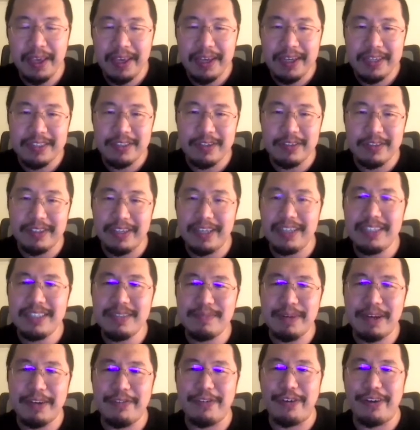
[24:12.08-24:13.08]
So this,
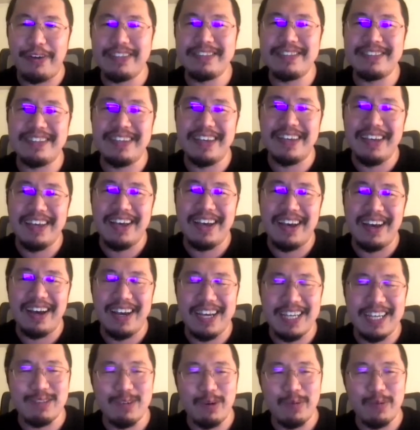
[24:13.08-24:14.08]
my friends,
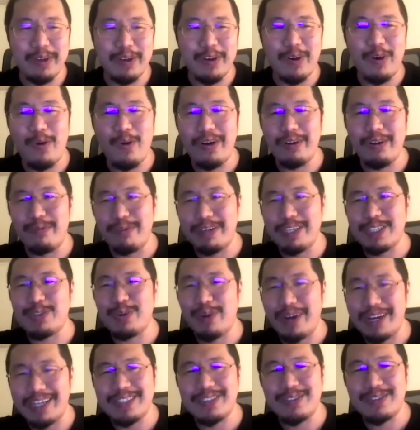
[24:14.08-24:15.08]
is what we call a
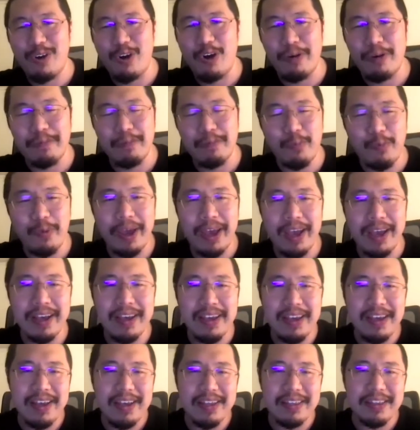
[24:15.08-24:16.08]
retry storm,
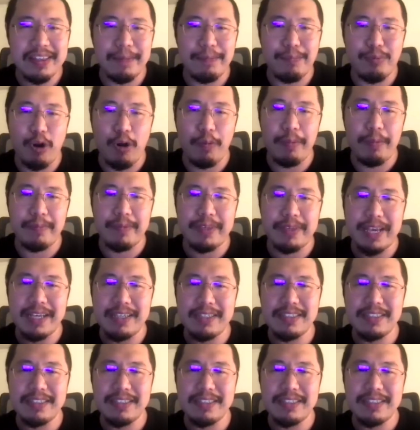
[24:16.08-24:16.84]
where the problem